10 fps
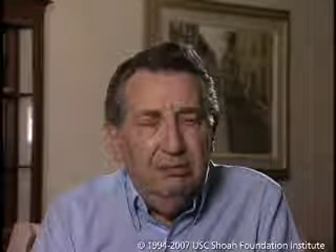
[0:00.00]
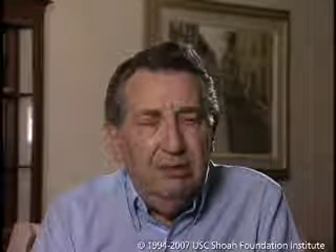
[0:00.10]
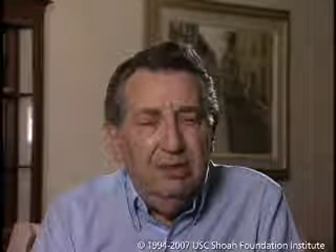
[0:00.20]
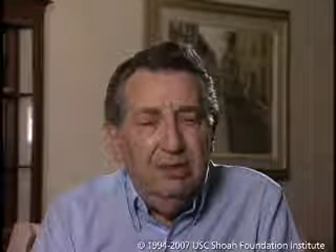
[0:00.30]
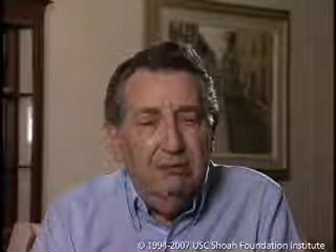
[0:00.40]

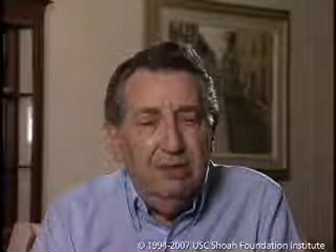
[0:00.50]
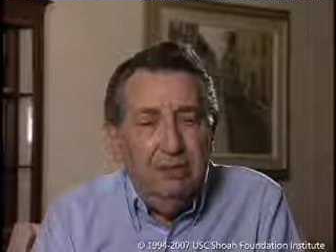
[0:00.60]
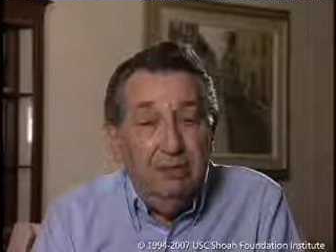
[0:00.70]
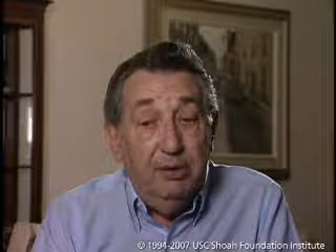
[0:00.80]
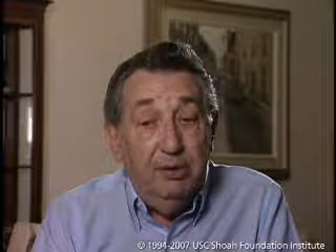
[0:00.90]
Must have been
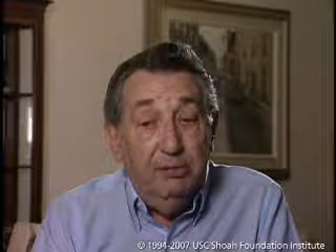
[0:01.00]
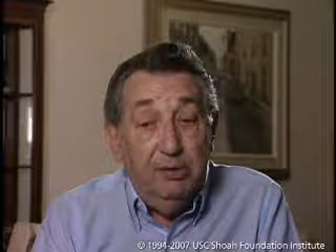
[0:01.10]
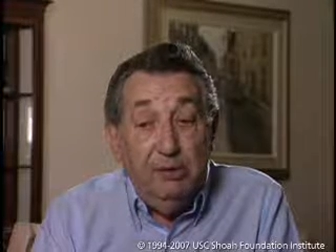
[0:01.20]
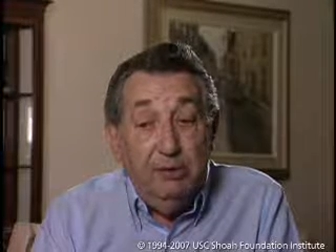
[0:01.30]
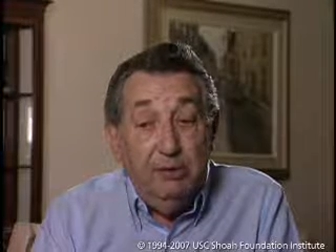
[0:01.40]
a pound
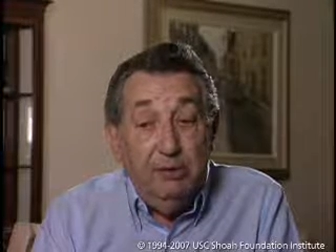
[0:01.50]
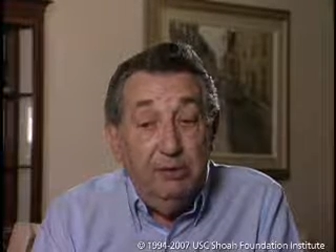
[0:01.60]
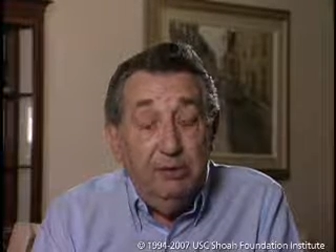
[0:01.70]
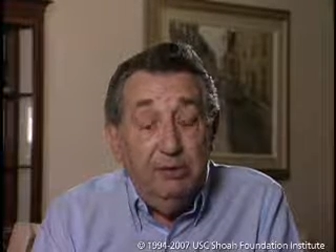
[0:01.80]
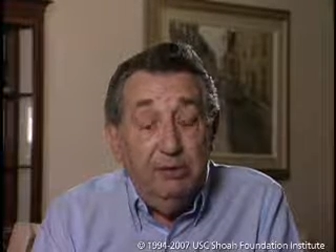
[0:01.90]
or a
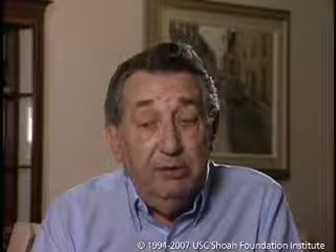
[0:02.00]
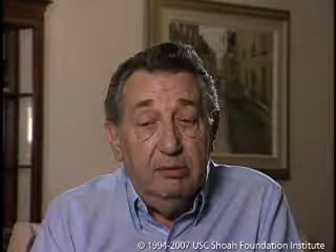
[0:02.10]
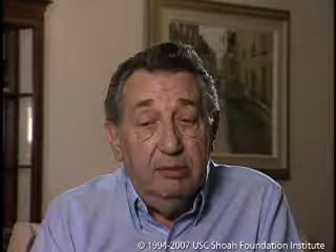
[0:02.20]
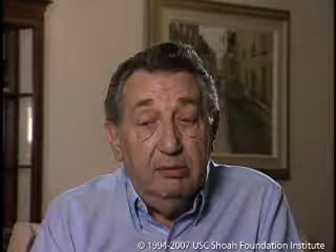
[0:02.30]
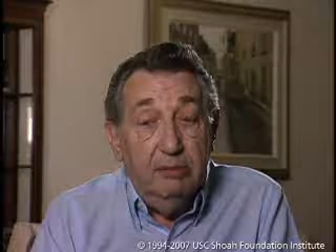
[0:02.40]
kilo, I don't know how
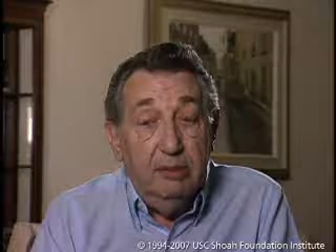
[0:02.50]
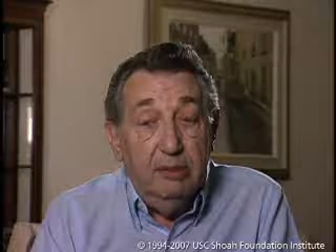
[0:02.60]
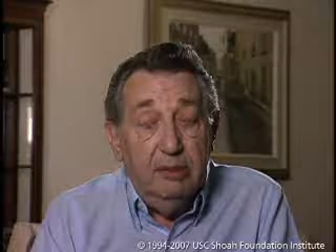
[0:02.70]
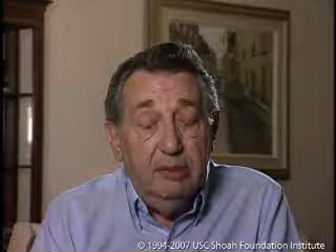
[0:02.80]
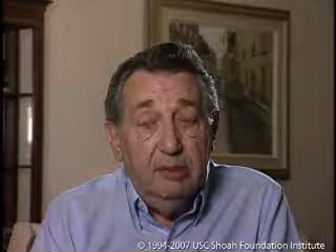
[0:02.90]
much
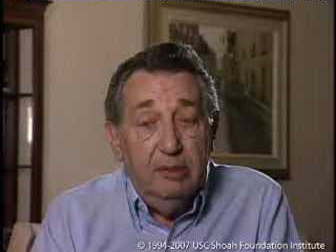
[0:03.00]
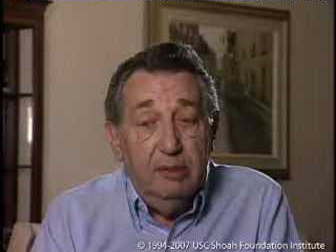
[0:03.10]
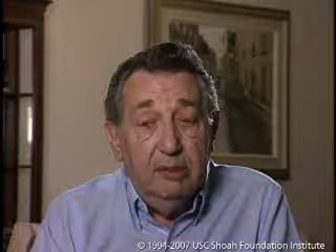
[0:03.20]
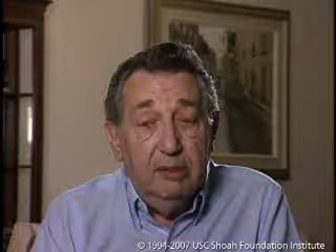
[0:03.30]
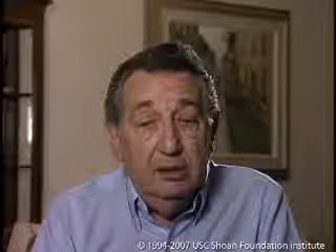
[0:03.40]
butter,
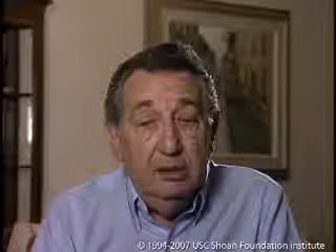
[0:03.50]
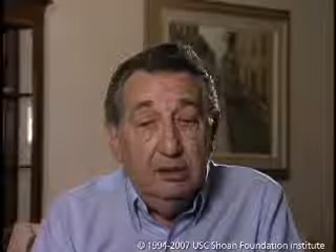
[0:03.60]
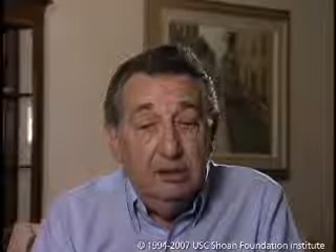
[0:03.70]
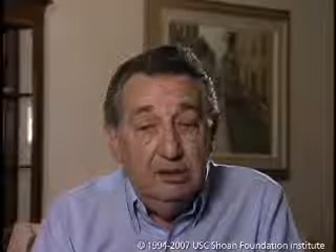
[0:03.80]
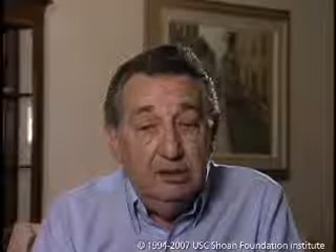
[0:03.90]

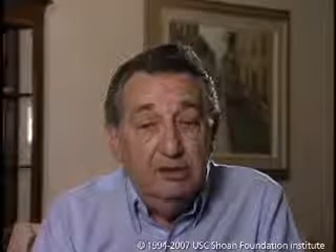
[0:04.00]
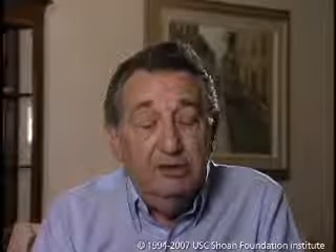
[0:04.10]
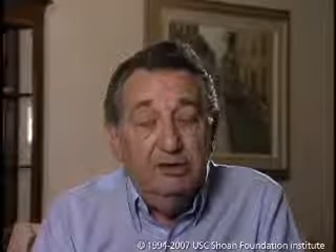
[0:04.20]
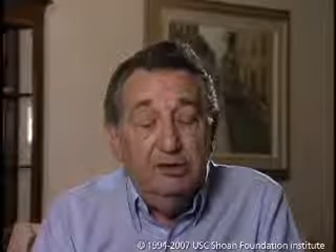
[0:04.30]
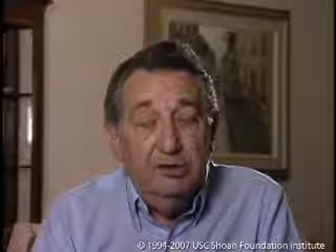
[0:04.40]

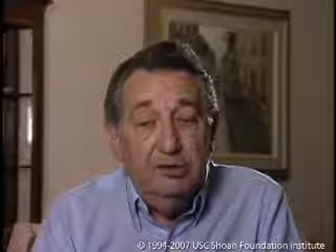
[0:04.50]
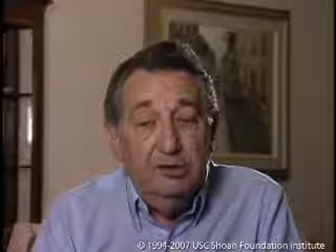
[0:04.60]
sausage,